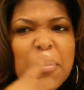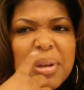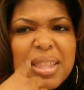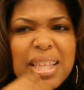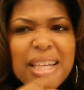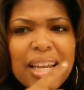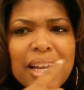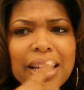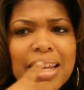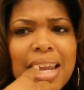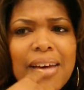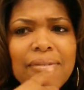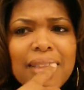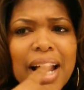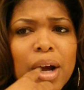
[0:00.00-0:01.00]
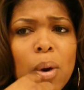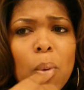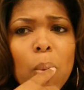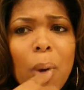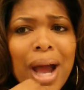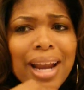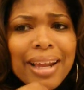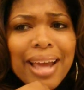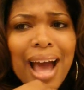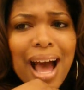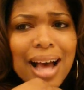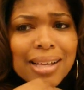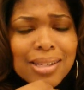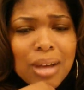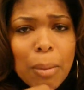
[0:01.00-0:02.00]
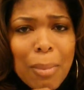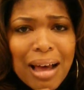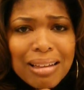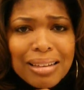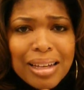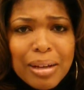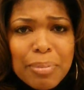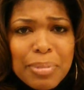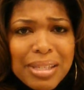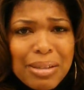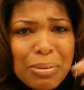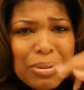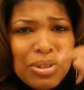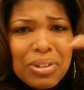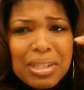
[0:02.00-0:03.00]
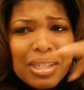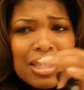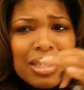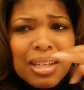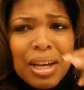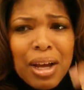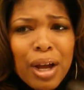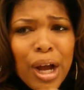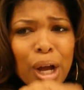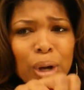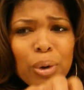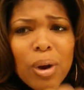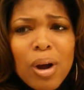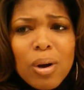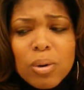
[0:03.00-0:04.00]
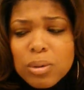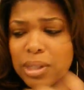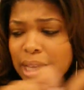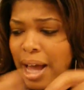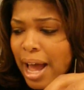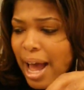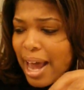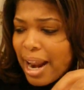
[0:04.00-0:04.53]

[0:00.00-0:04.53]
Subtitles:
but then it left like a white cast on my lips. It was just gross.